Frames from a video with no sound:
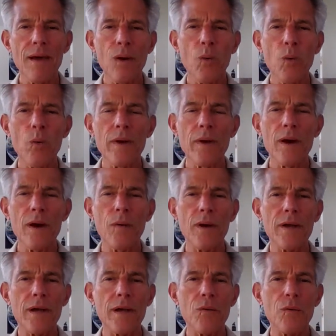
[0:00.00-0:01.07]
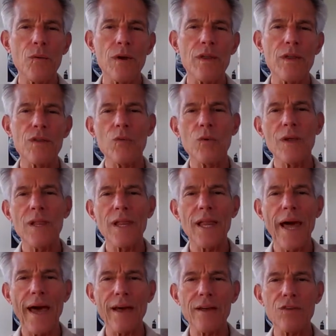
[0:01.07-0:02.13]
We are working with
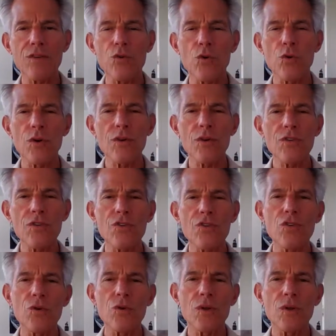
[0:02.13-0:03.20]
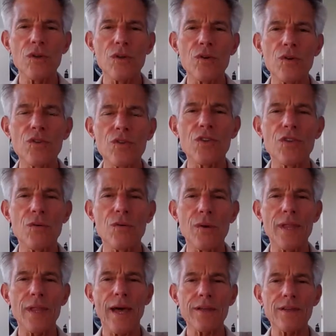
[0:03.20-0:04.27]
relaxors to induce the
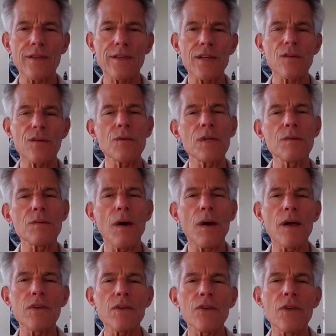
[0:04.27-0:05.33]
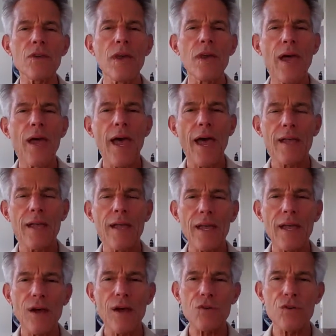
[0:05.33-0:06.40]
relaxation response and
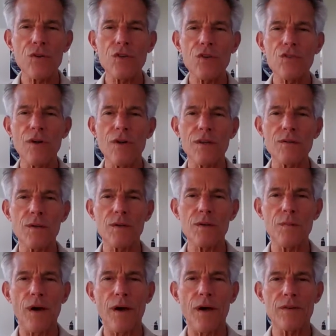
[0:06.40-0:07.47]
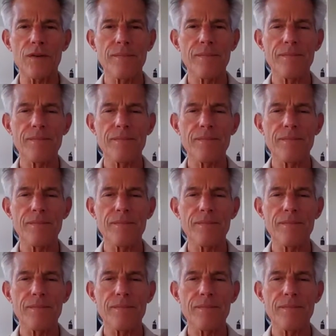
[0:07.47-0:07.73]
counter the stress response.